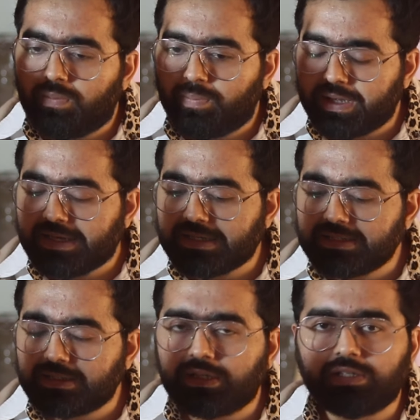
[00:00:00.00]

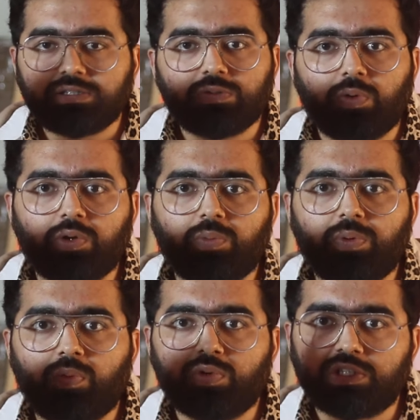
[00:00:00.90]
because it's going to be
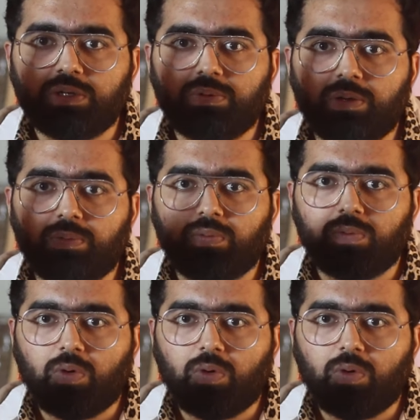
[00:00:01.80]
more stable and